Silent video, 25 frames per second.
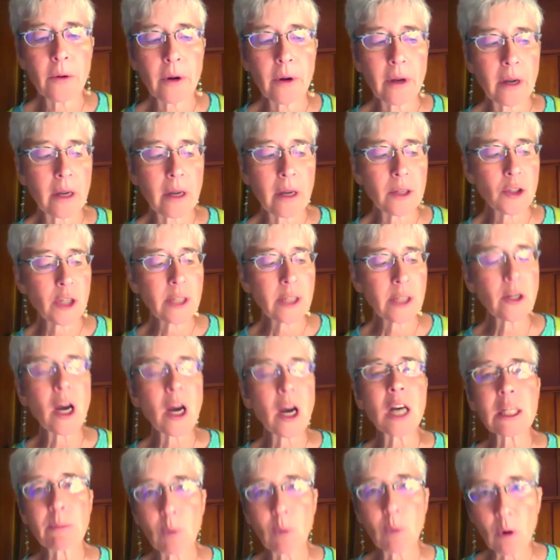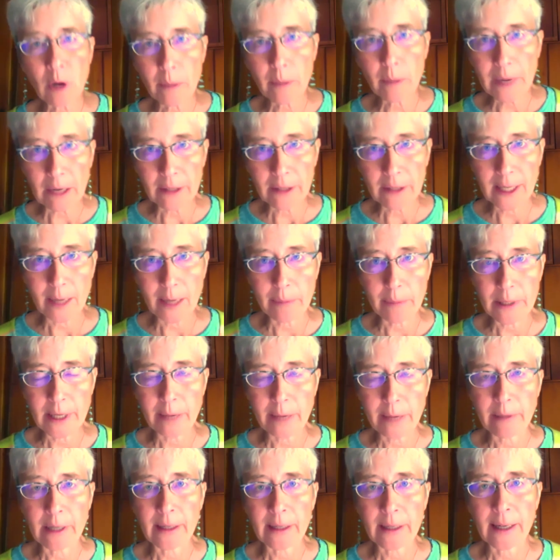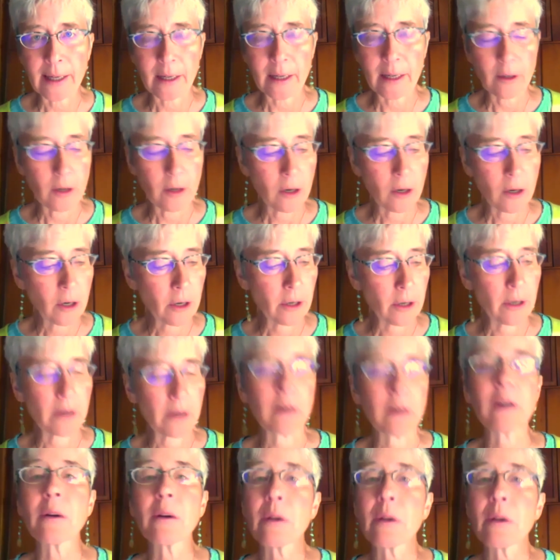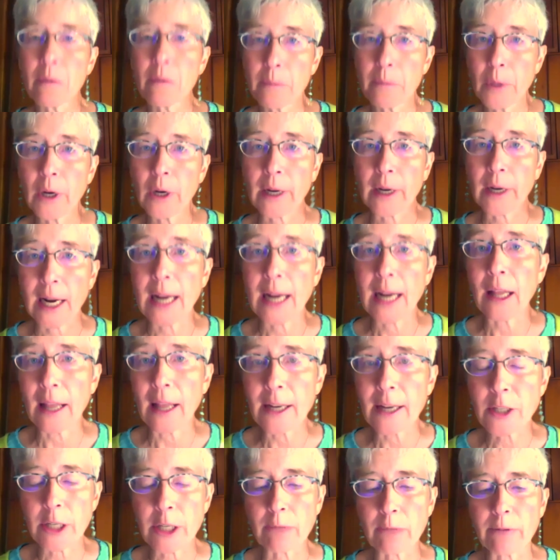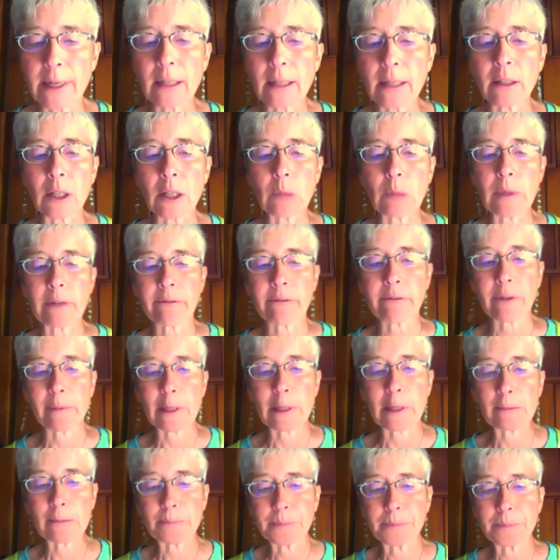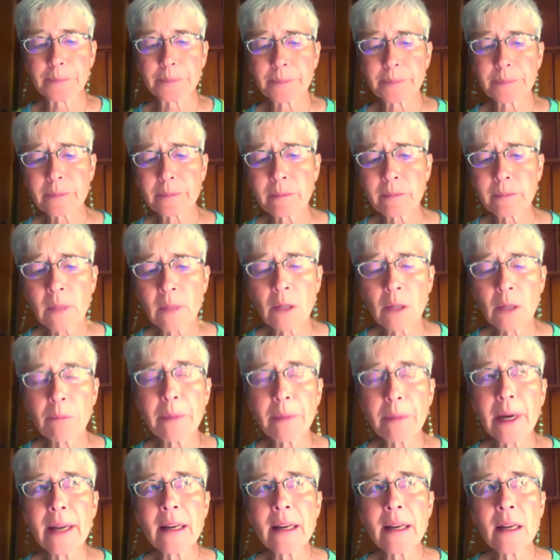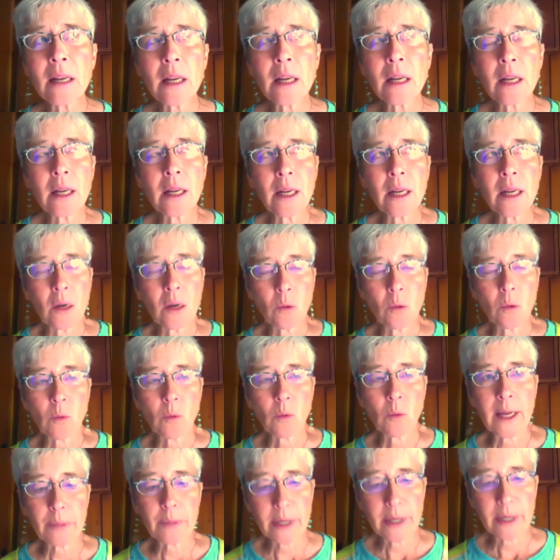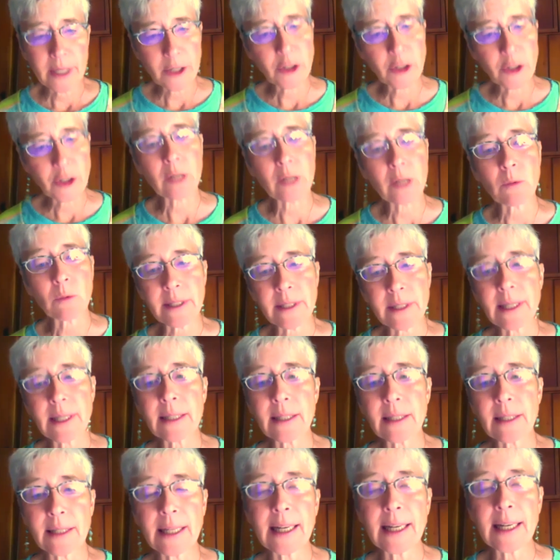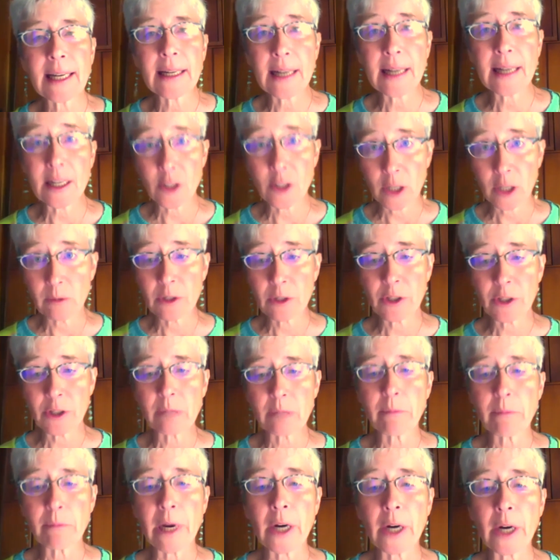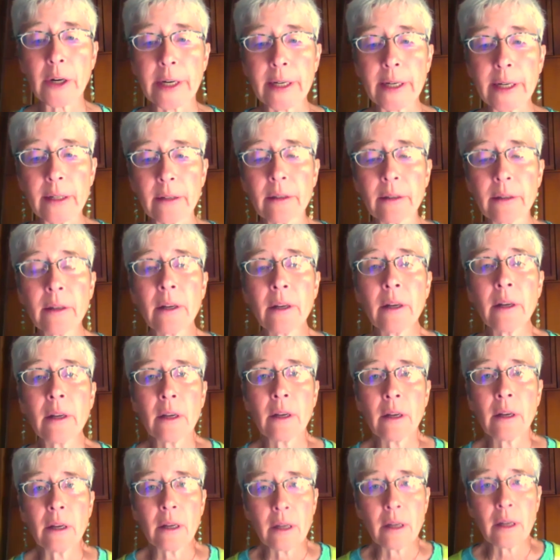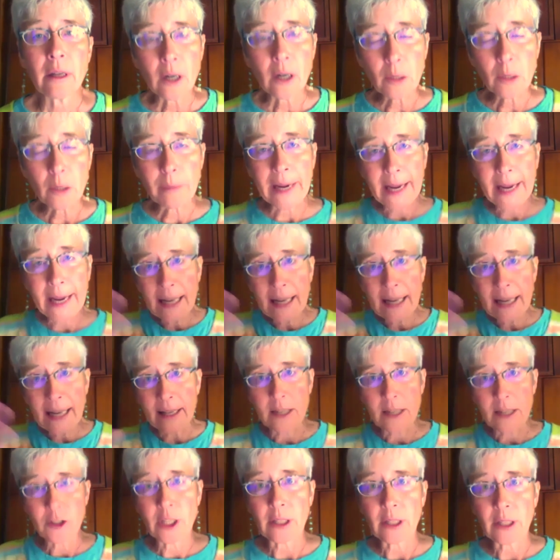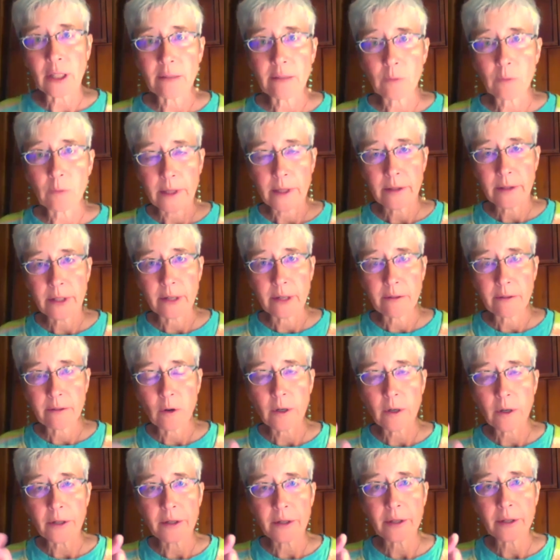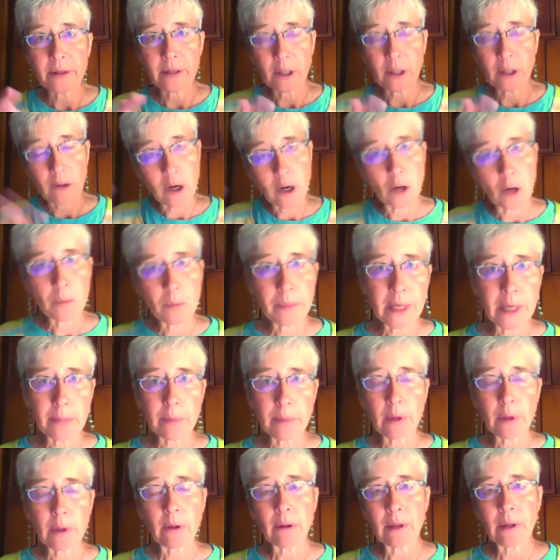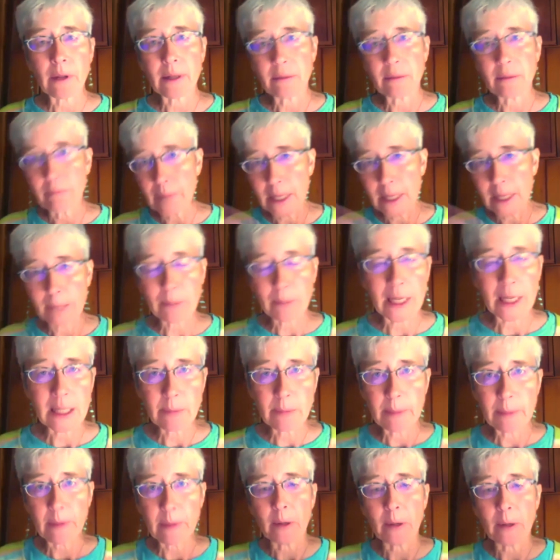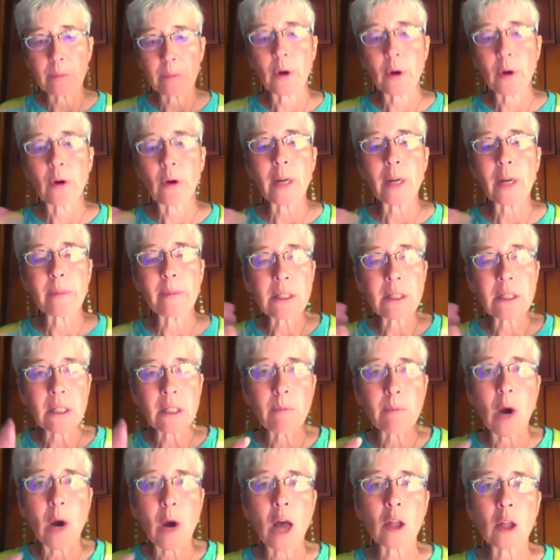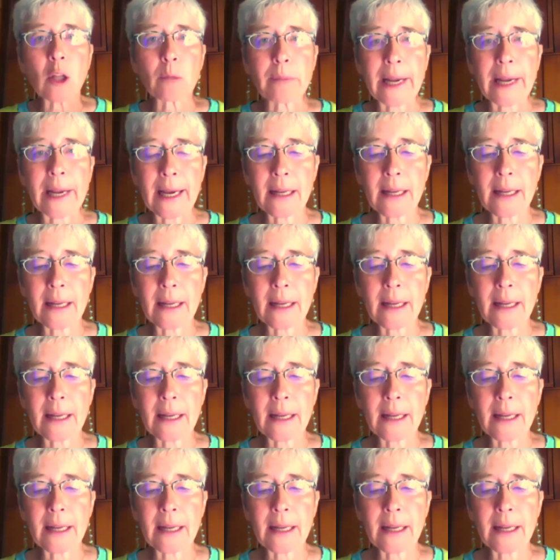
she talks more about the epidemic in her book, and I'll actually read a little bit from it. But when Pretty Shield was 16 and she was just married, her band that she lived with, so of course the Crow people and many Plains people are broken up into smaller bands who